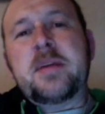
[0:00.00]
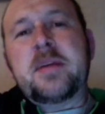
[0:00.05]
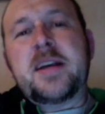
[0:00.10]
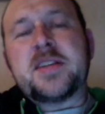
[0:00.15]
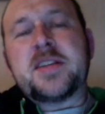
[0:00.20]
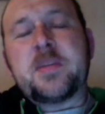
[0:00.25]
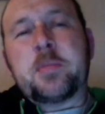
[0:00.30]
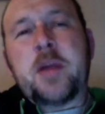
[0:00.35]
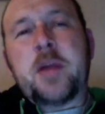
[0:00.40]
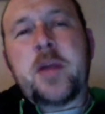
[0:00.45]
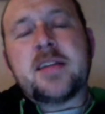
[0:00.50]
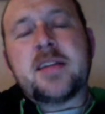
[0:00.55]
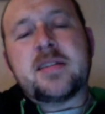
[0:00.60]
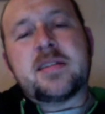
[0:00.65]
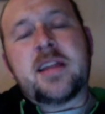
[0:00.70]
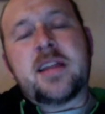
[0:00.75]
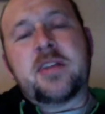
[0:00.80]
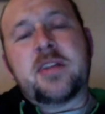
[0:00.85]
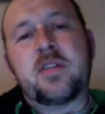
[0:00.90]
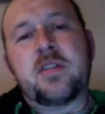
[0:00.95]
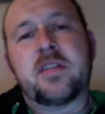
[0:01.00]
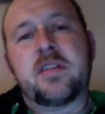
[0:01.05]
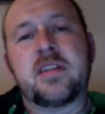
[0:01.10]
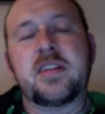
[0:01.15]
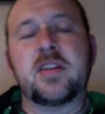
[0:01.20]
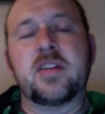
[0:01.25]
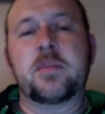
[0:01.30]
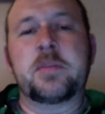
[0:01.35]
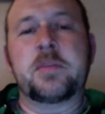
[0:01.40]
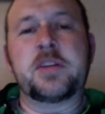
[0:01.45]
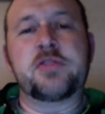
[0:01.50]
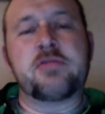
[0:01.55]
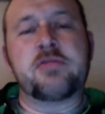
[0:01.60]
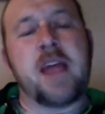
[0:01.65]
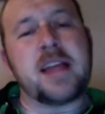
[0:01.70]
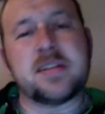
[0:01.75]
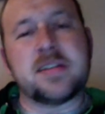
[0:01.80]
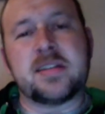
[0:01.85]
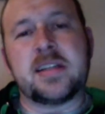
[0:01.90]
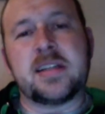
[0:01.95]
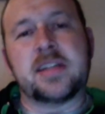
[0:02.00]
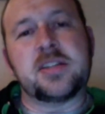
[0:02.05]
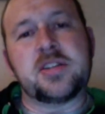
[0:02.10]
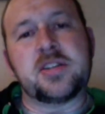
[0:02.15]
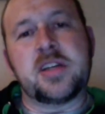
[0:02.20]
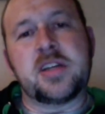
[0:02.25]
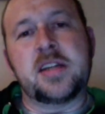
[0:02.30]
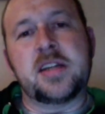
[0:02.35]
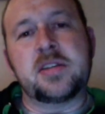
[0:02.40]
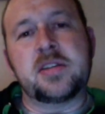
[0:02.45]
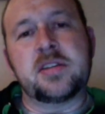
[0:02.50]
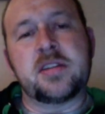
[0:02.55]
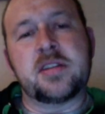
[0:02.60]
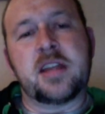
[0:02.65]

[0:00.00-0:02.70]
by surprises. I don't think there'll be drastic changes.